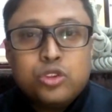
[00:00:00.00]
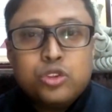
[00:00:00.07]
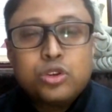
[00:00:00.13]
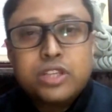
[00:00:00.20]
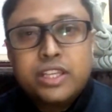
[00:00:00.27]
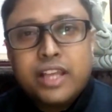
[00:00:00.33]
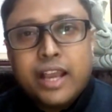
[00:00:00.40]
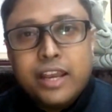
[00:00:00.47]

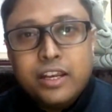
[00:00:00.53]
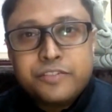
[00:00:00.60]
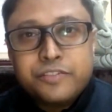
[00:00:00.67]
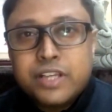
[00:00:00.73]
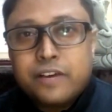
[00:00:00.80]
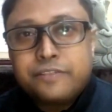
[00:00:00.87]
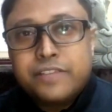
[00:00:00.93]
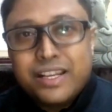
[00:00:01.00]
Those are the kind of
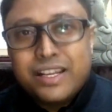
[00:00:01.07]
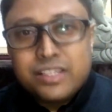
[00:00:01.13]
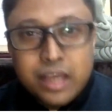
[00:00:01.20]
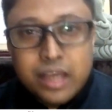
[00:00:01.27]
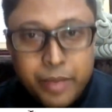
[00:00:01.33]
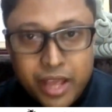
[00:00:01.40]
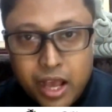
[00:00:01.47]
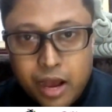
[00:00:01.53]
stuff that is
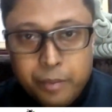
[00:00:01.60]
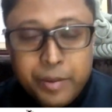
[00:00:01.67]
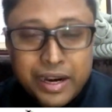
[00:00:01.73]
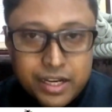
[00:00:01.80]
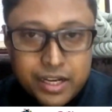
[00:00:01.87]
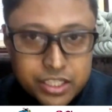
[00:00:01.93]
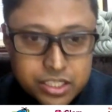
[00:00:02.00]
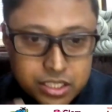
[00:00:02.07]
coming up, at
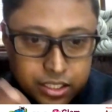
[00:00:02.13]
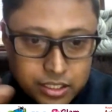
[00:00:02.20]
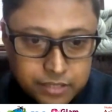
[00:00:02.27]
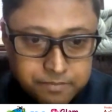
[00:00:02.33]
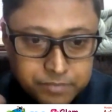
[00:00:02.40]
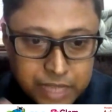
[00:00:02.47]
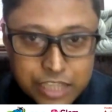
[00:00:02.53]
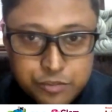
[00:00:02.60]
least
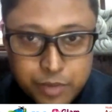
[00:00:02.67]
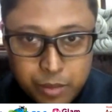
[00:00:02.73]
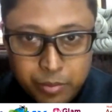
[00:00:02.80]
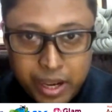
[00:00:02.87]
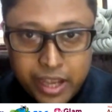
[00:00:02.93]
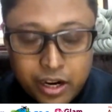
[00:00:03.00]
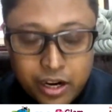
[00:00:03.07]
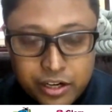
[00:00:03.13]
as per
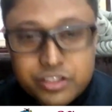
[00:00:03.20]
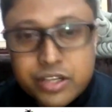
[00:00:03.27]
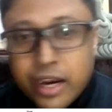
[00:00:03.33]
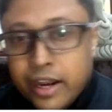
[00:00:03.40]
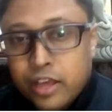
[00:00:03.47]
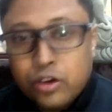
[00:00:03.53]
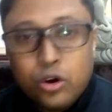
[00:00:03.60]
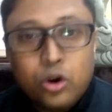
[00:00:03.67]
my
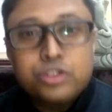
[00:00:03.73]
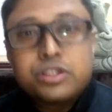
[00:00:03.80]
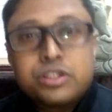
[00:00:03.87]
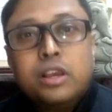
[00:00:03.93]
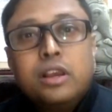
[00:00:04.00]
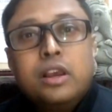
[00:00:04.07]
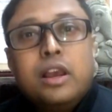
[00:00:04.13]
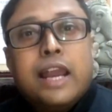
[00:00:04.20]
understanding goes.
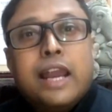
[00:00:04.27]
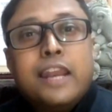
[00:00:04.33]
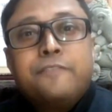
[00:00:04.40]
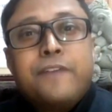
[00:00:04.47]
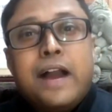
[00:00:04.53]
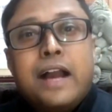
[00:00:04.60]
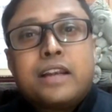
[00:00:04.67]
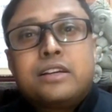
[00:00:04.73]
And in
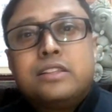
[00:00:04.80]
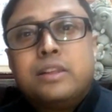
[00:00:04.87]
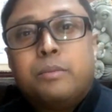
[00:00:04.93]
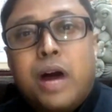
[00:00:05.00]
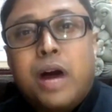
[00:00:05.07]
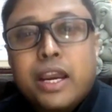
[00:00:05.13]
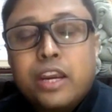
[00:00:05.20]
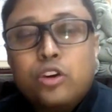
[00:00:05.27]
fact, the
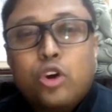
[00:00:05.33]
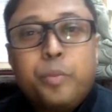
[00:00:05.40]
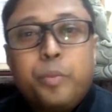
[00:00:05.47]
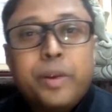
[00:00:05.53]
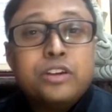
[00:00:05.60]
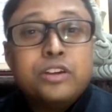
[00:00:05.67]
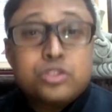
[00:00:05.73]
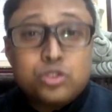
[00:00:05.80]
market
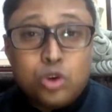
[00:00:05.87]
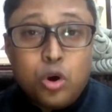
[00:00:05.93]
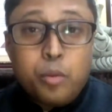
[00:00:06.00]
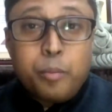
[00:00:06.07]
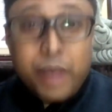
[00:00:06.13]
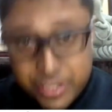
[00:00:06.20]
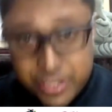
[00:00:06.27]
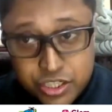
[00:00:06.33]
opened so
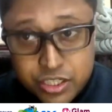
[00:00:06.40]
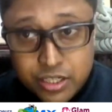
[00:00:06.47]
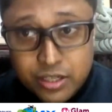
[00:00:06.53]
much